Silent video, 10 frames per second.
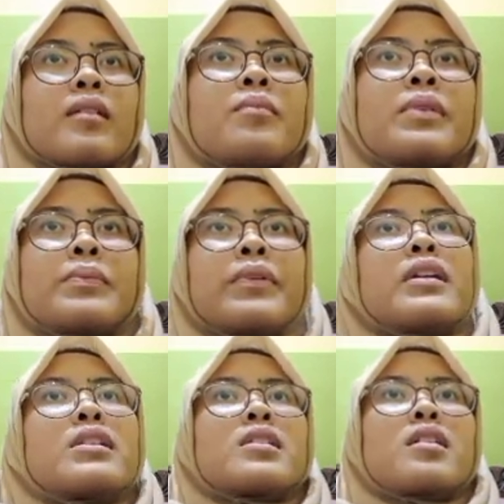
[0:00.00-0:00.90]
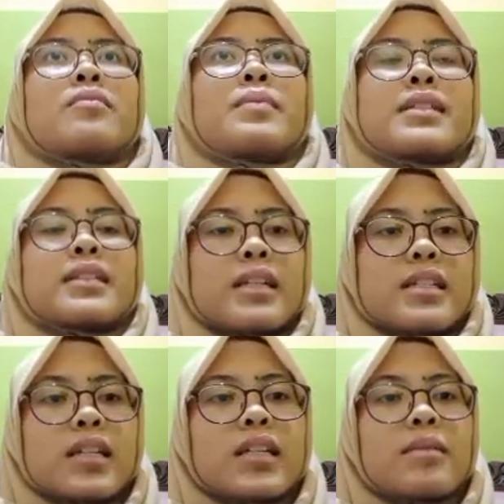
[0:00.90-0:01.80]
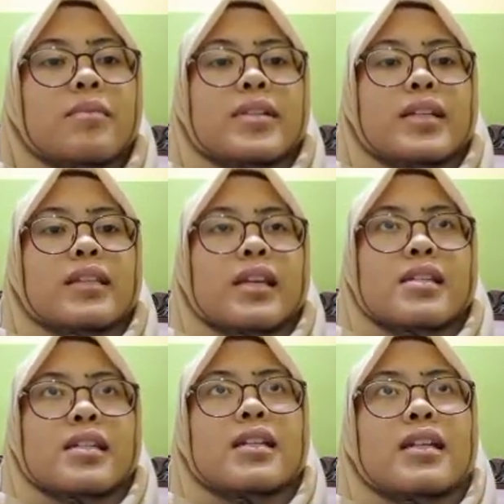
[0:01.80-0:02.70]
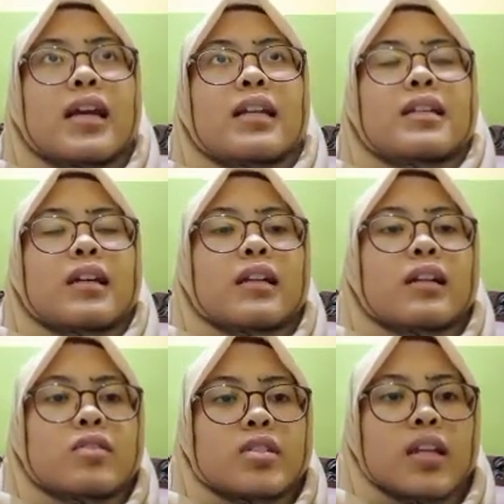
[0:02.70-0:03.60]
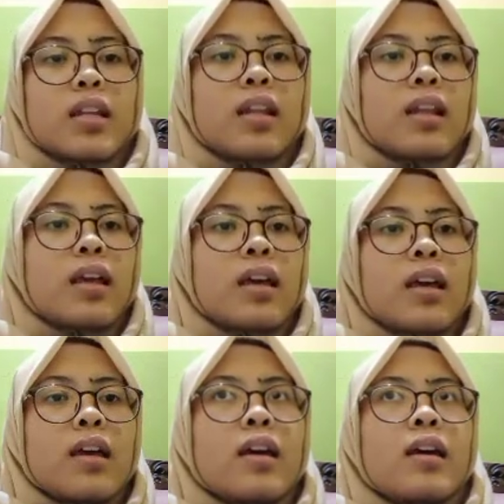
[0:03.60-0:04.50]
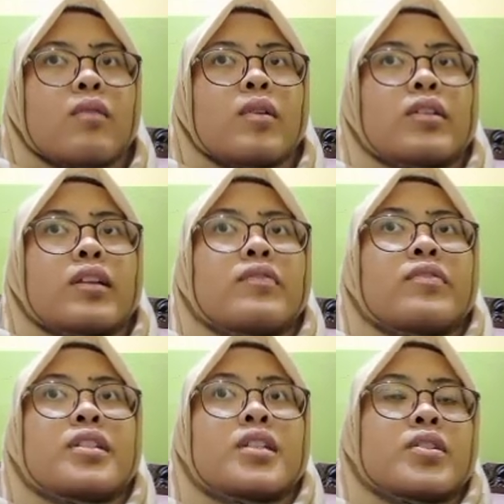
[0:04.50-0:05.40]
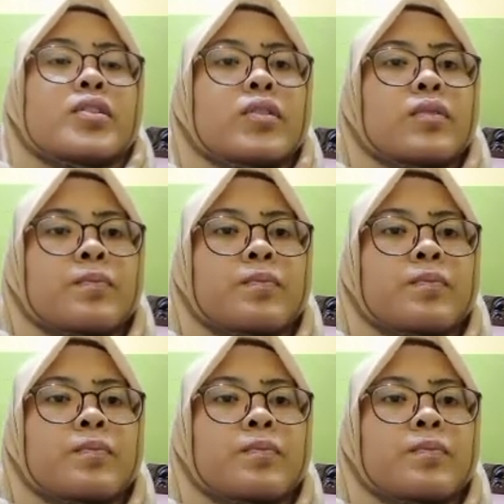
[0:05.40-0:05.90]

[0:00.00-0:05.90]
preparation of presentation, and conclusion. Without any further ado,